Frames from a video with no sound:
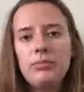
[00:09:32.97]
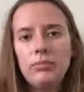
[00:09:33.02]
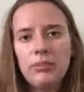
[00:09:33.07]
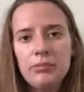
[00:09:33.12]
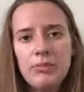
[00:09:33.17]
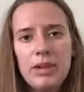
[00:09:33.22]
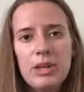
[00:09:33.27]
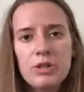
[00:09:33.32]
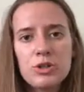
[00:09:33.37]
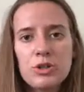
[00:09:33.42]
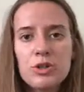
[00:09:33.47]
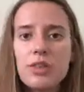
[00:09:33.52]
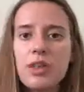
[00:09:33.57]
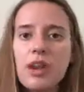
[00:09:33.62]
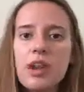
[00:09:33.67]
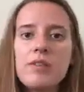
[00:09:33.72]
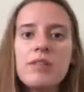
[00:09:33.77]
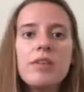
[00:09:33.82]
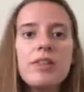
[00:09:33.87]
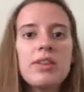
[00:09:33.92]
make sure
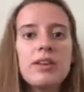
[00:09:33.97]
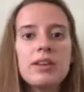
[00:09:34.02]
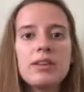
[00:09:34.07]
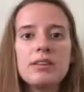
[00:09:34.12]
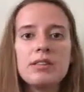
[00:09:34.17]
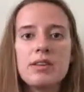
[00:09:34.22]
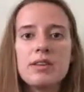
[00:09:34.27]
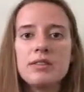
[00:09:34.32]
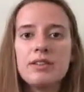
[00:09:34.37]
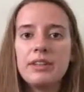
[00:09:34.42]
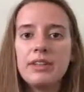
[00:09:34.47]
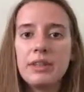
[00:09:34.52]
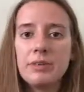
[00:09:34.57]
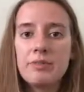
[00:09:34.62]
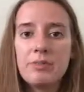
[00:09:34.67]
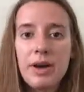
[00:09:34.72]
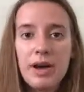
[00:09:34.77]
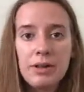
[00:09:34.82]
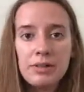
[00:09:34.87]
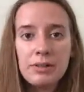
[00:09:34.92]
that everything is evenly
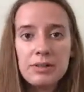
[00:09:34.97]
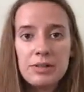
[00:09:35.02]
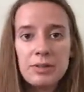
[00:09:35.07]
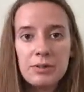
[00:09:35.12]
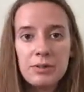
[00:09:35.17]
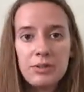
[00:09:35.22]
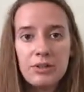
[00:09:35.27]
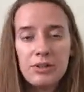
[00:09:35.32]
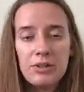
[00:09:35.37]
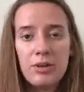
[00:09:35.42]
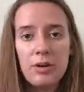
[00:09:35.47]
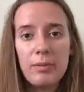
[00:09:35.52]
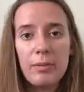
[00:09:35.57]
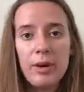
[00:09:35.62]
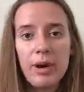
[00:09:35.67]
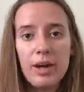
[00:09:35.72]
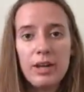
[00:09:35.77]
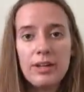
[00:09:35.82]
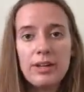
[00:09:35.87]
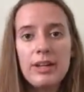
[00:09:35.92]
balanced within your
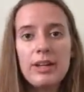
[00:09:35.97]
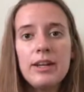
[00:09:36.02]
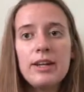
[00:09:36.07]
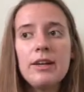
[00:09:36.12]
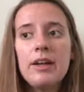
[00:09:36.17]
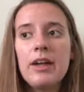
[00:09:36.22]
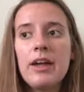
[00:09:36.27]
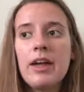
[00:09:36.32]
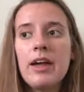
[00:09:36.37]
body.